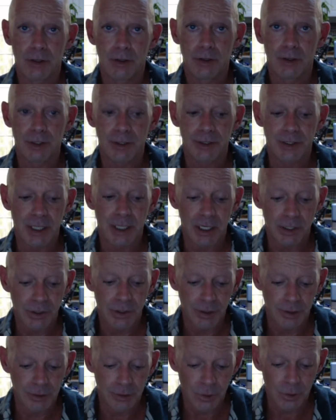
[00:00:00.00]
it's
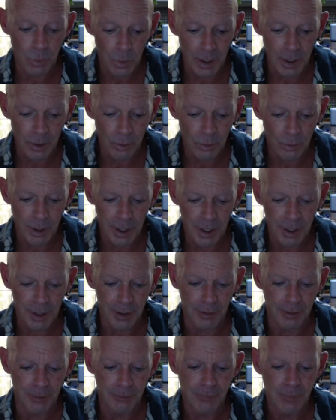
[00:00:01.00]
actually quite
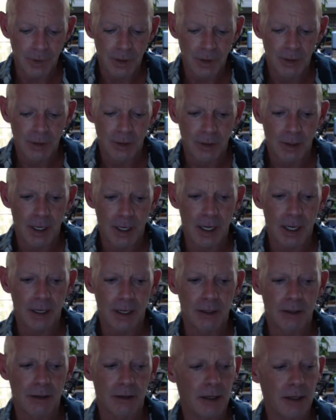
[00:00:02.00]
okay.
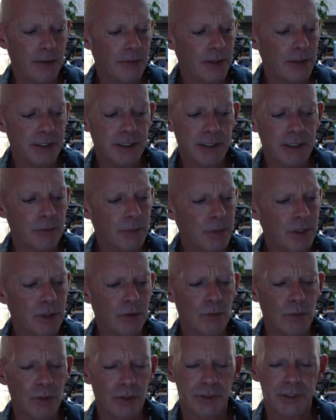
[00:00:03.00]
And this can be a
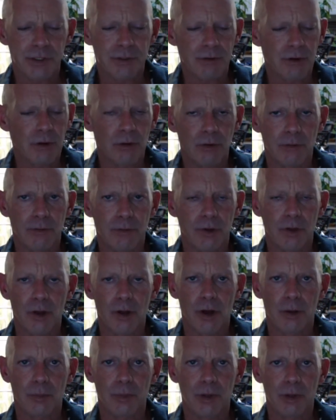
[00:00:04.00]
real struggle for a
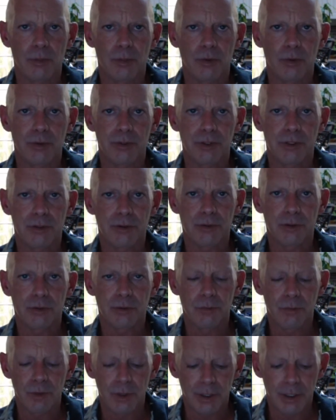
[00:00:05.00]
lot of people to
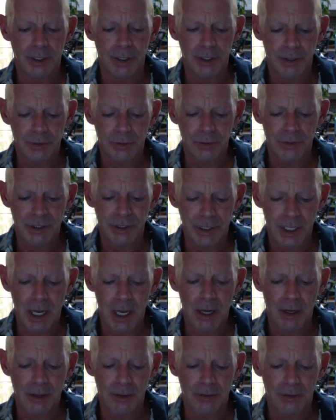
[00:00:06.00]
really
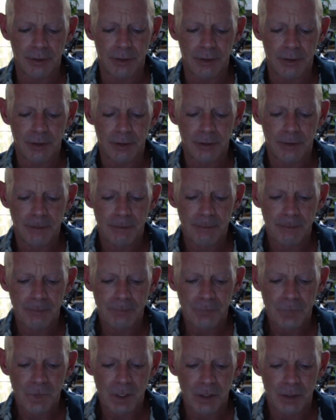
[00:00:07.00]
understand
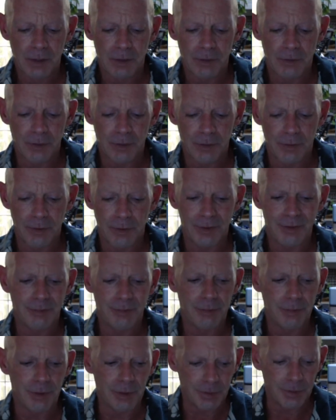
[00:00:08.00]

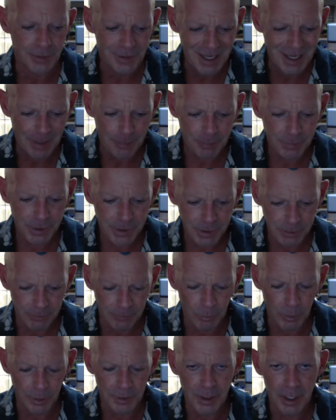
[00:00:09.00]
the depths of
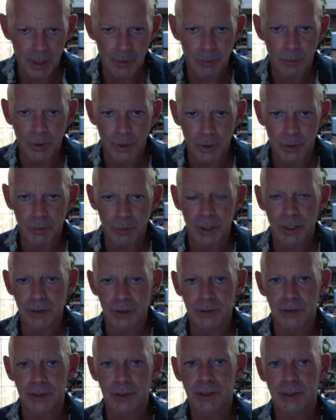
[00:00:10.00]
what that really
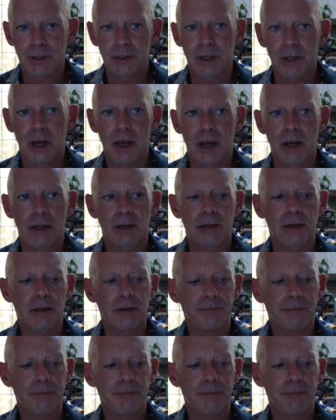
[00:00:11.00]
means. And,